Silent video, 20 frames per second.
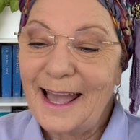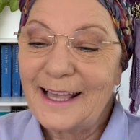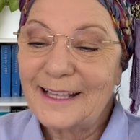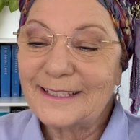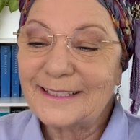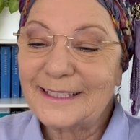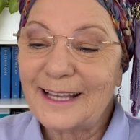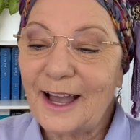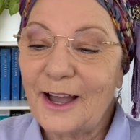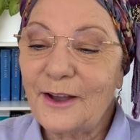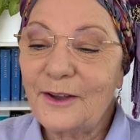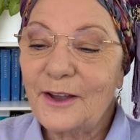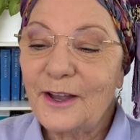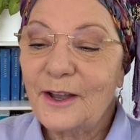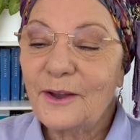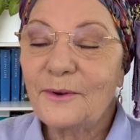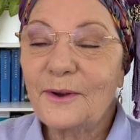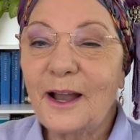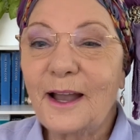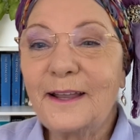So,
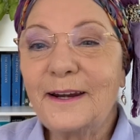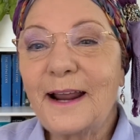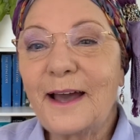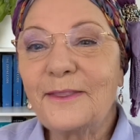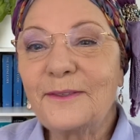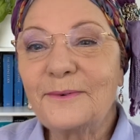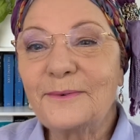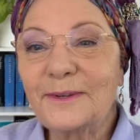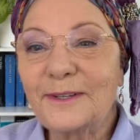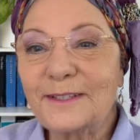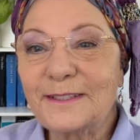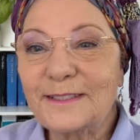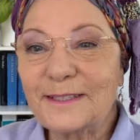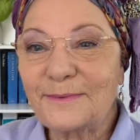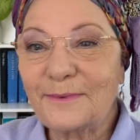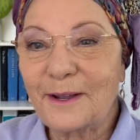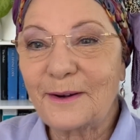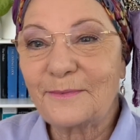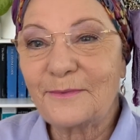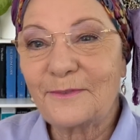in other words,
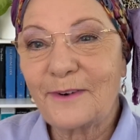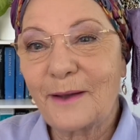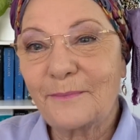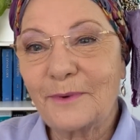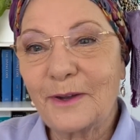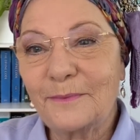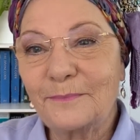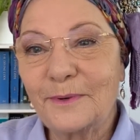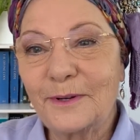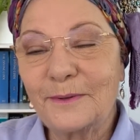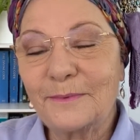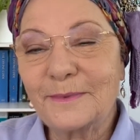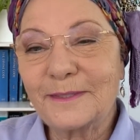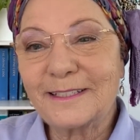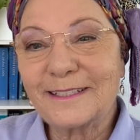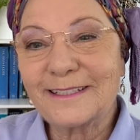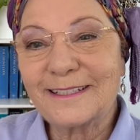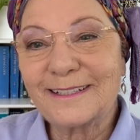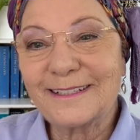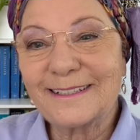what Rabbi
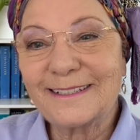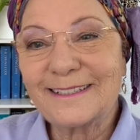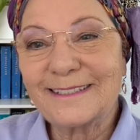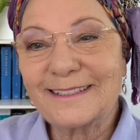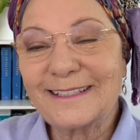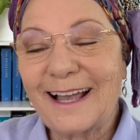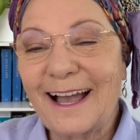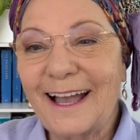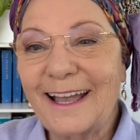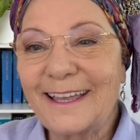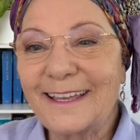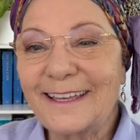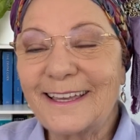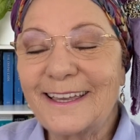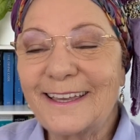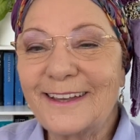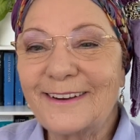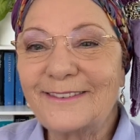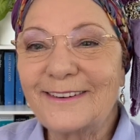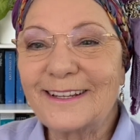Blumenstiel is saying
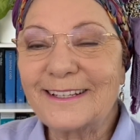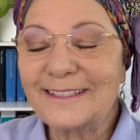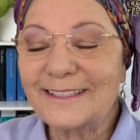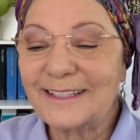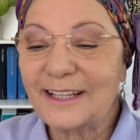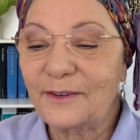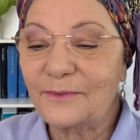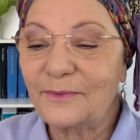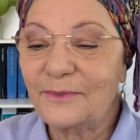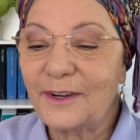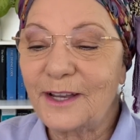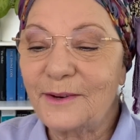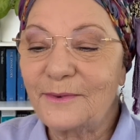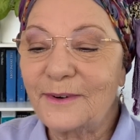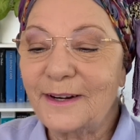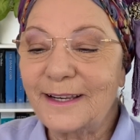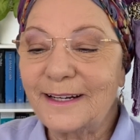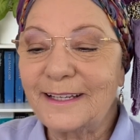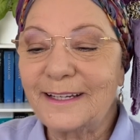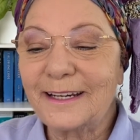here is that we
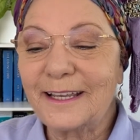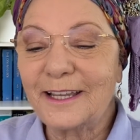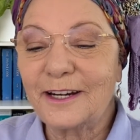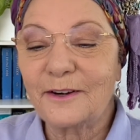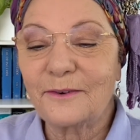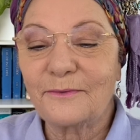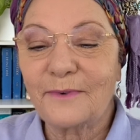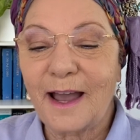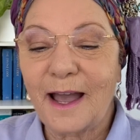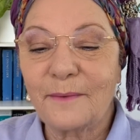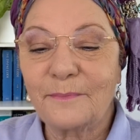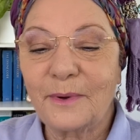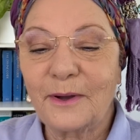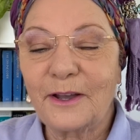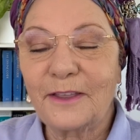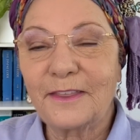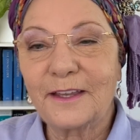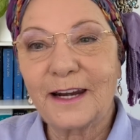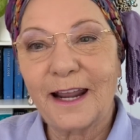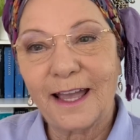really need a
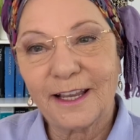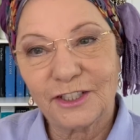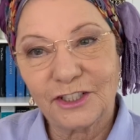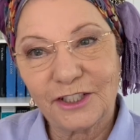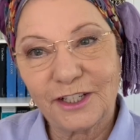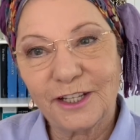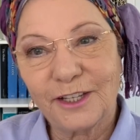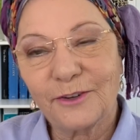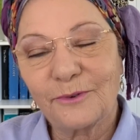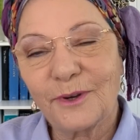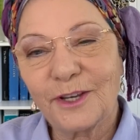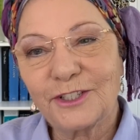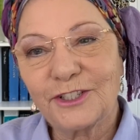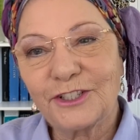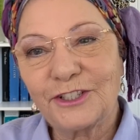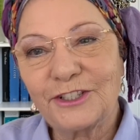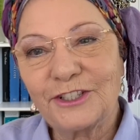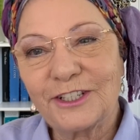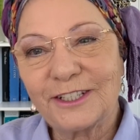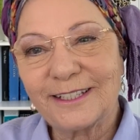rabbi that actually
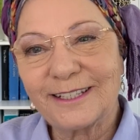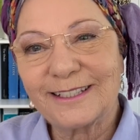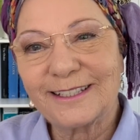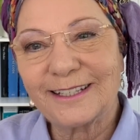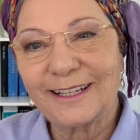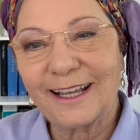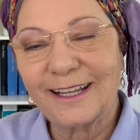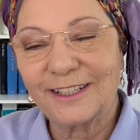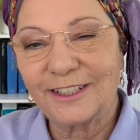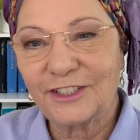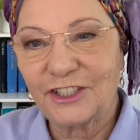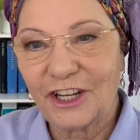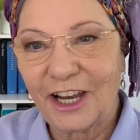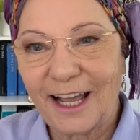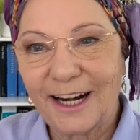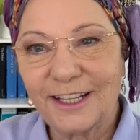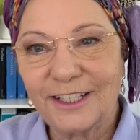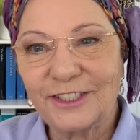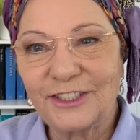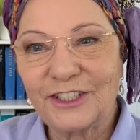questions us and
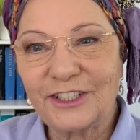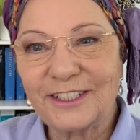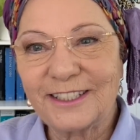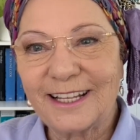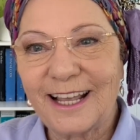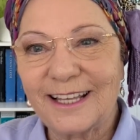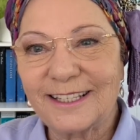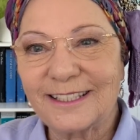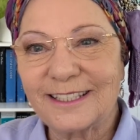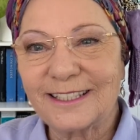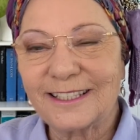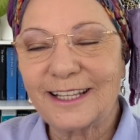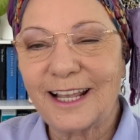challenges us.